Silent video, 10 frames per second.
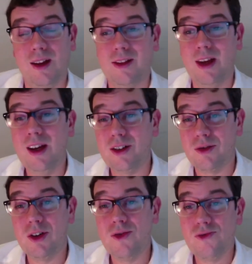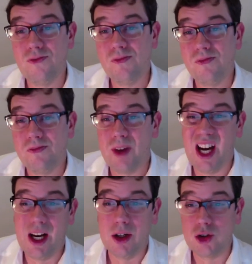They are driven by
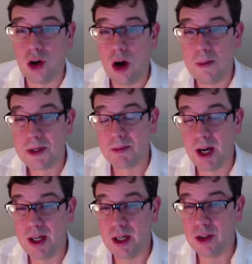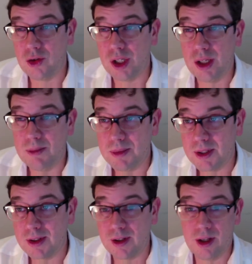their jobs, by their
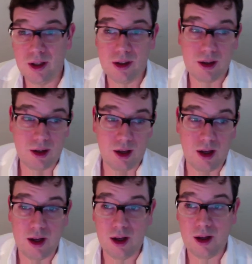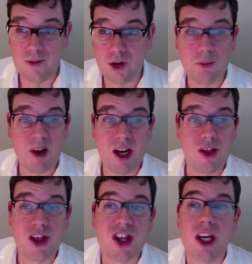dreams, and uh, not by
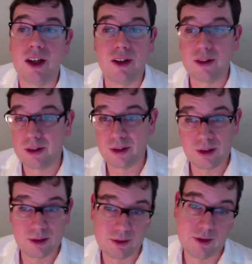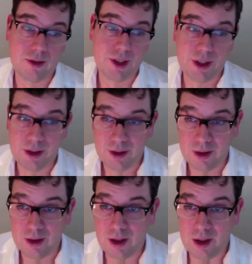things.
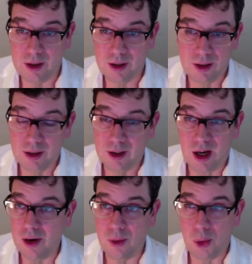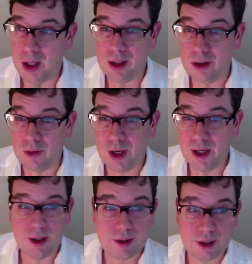They, they, they really don't get
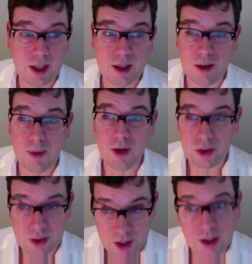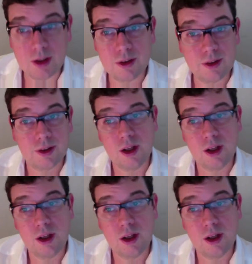excited about things.